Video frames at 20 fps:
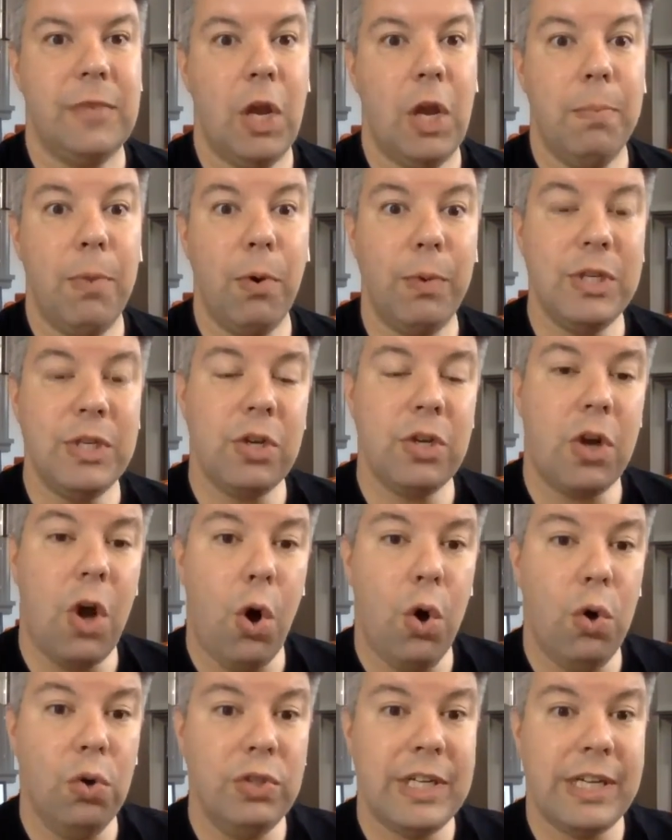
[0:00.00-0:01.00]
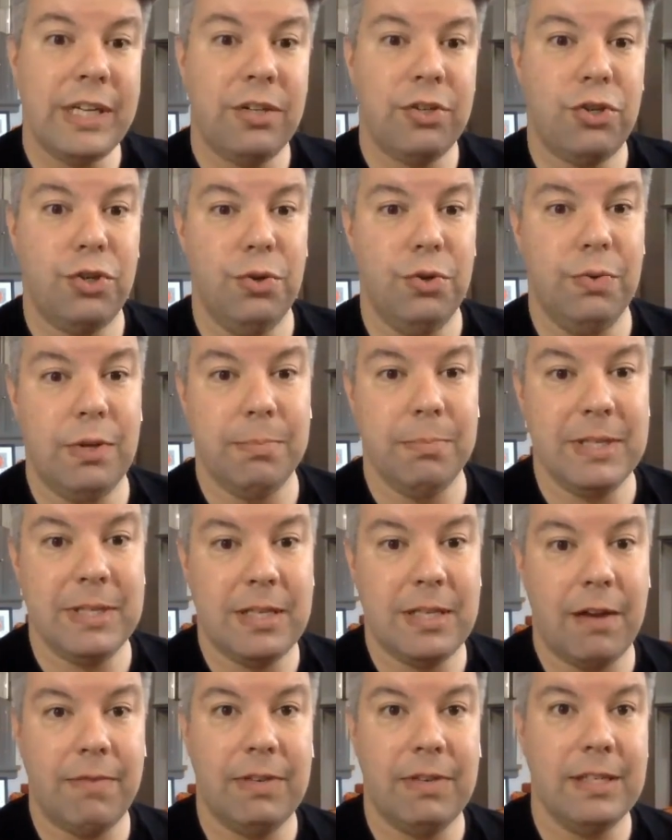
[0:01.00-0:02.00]
But we took a whole day to shoot the
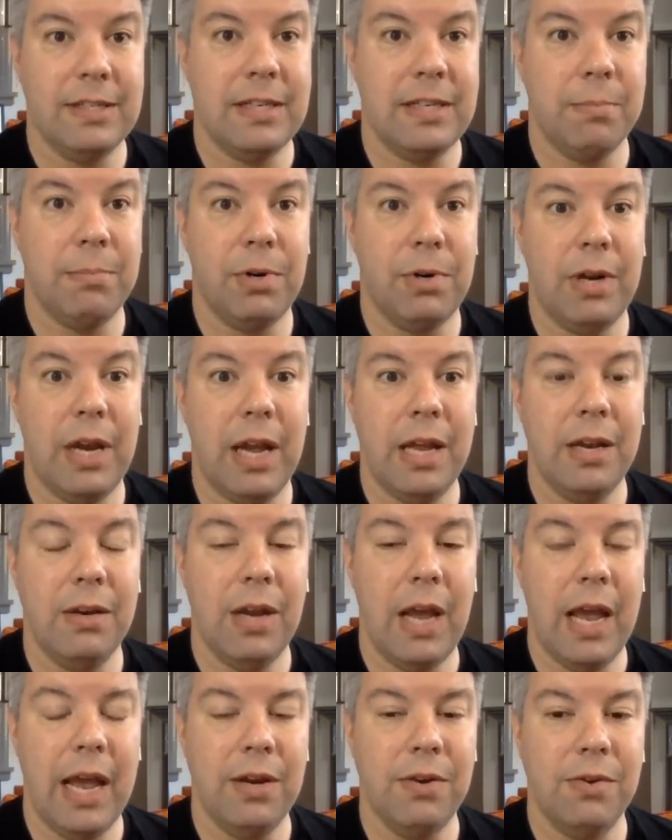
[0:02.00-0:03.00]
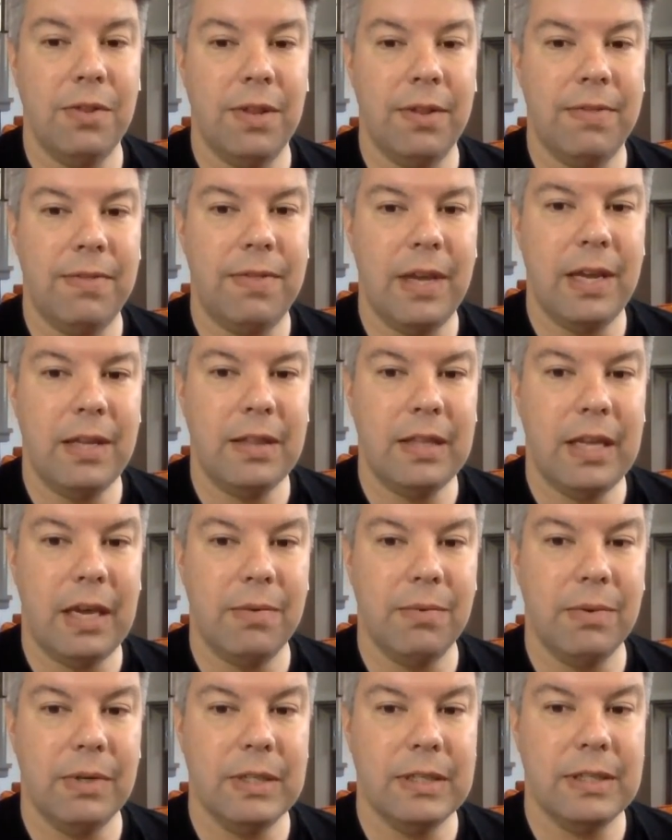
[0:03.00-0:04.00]
Mistoffelees number, and and the thing
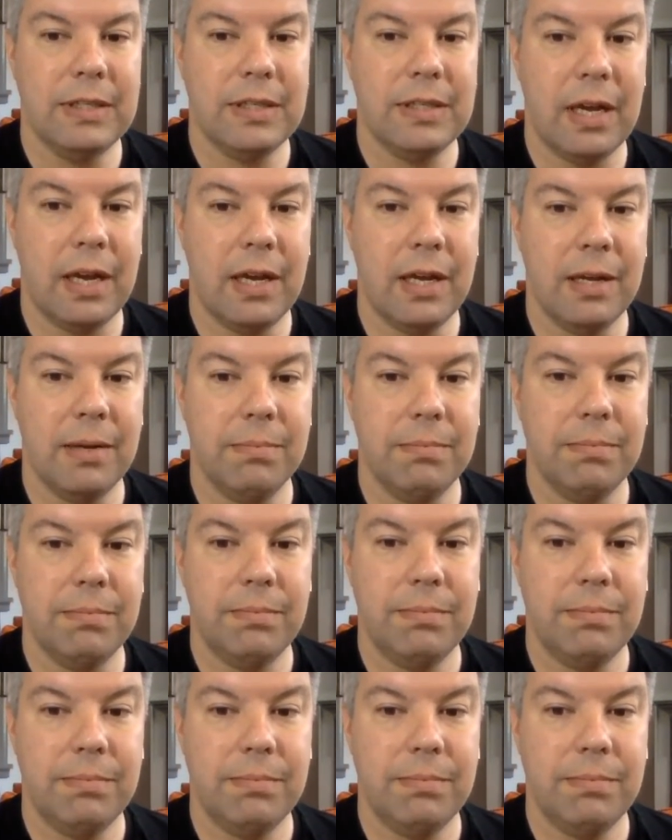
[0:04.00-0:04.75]
that was um,